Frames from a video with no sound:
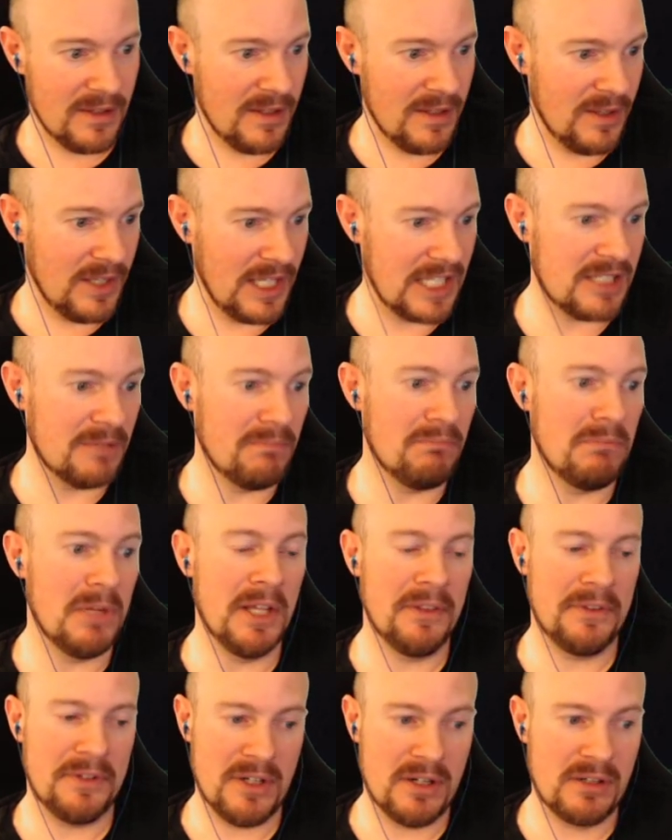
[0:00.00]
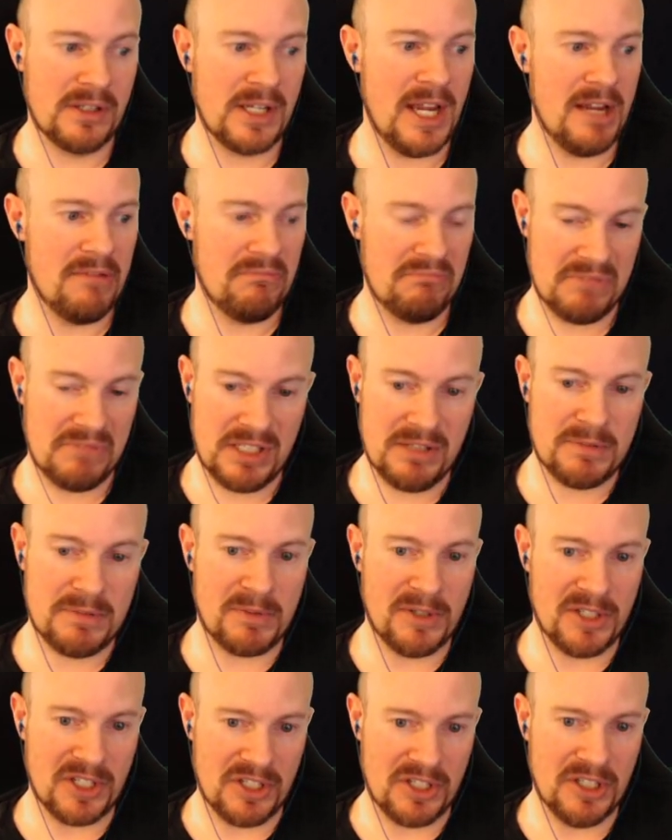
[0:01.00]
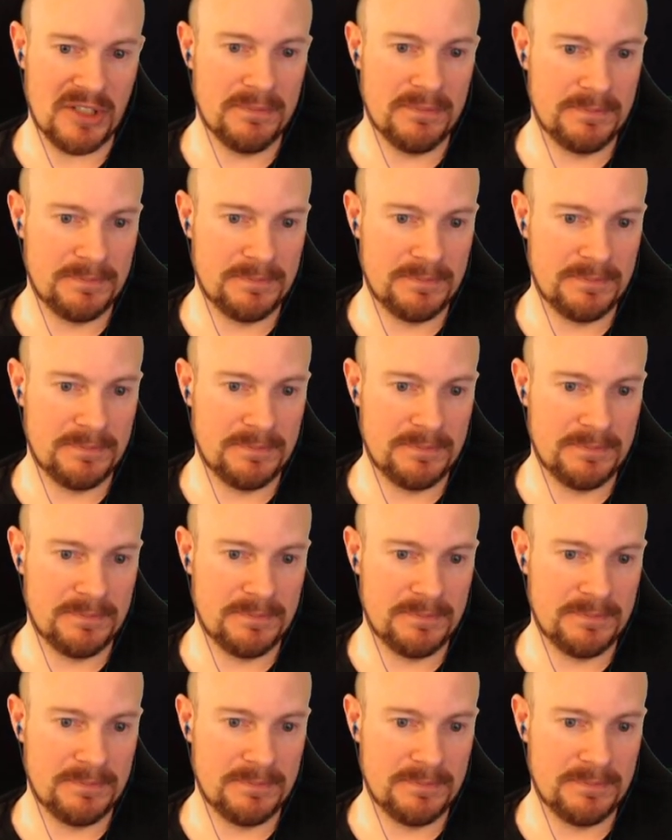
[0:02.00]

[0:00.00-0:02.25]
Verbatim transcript: That's a month. Okay, seems pretty good.